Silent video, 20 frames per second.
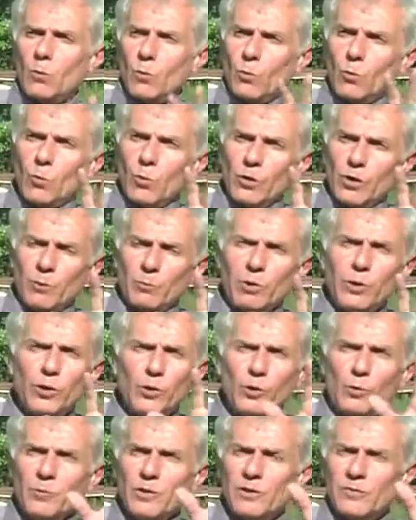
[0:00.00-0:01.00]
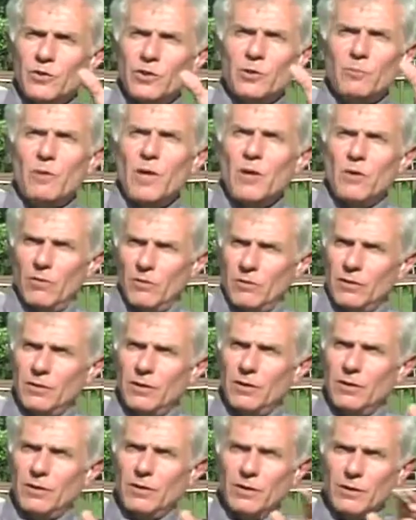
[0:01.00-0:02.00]
were the plumes of smoke,
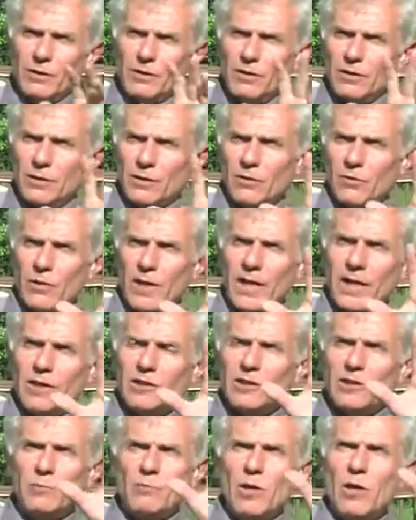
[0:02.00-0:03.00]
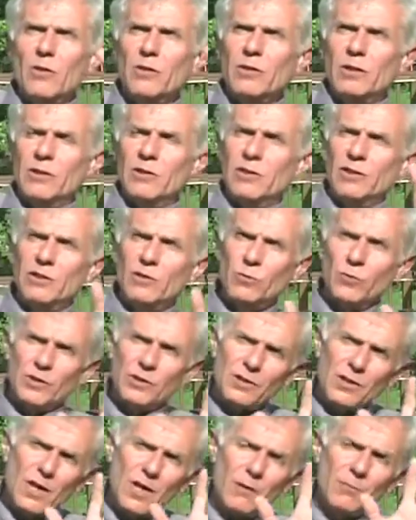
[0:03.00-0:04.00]
the gray smoke that just was
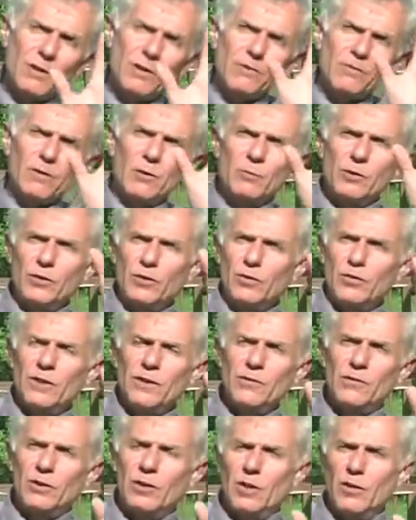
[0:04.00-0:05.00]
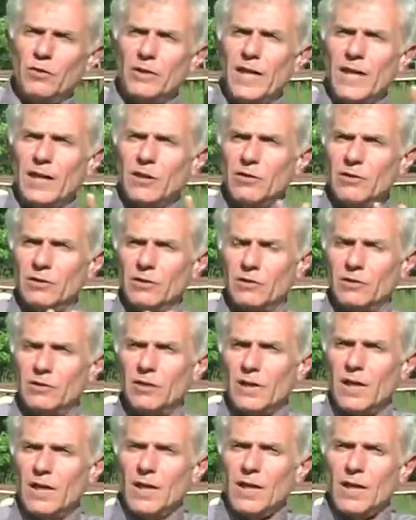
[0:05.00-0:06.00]
coming from two different locations,
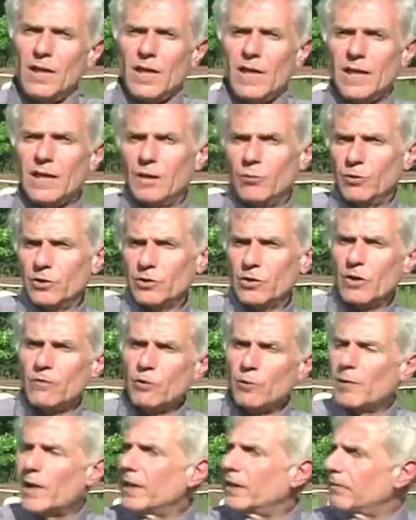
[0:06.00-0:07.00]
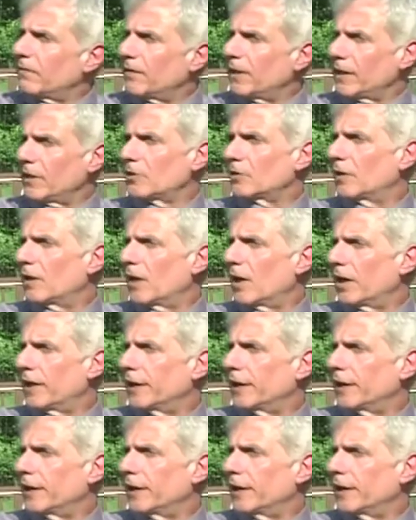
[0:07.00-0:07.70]
and it was over by the finish line.